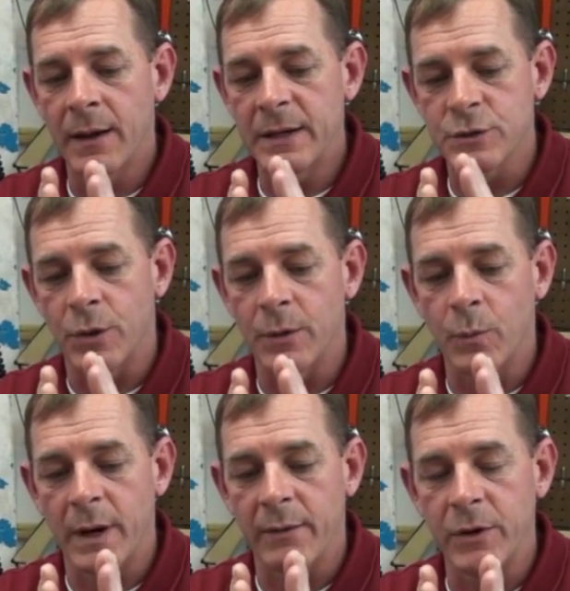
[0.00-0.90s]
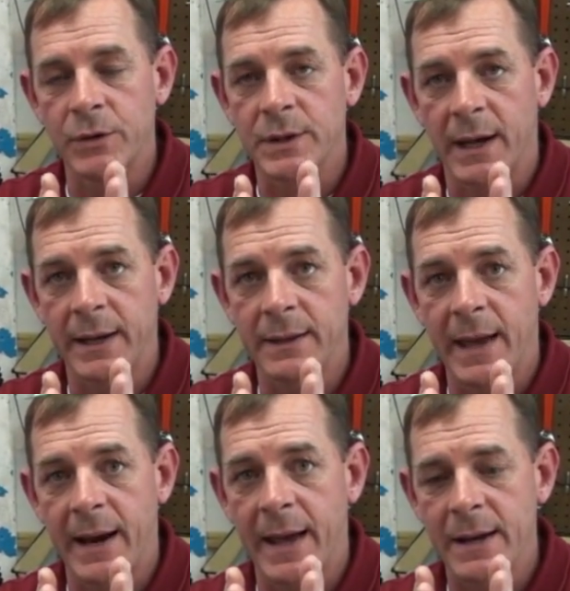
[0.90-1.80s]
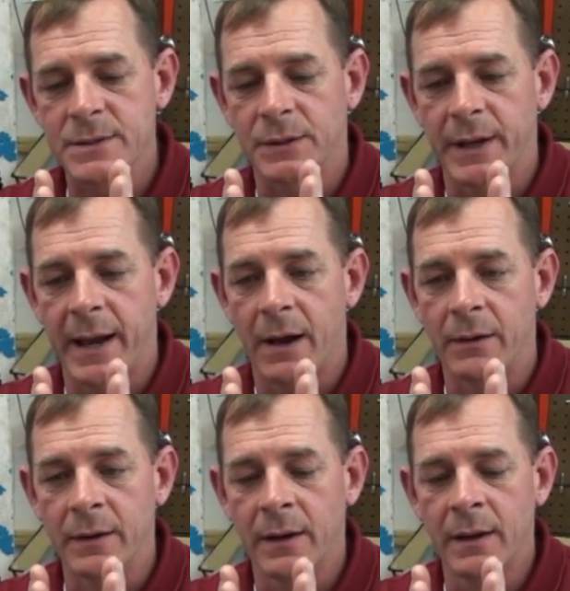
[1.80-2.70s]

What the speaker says: it's going to, whenever you tighten that axle down,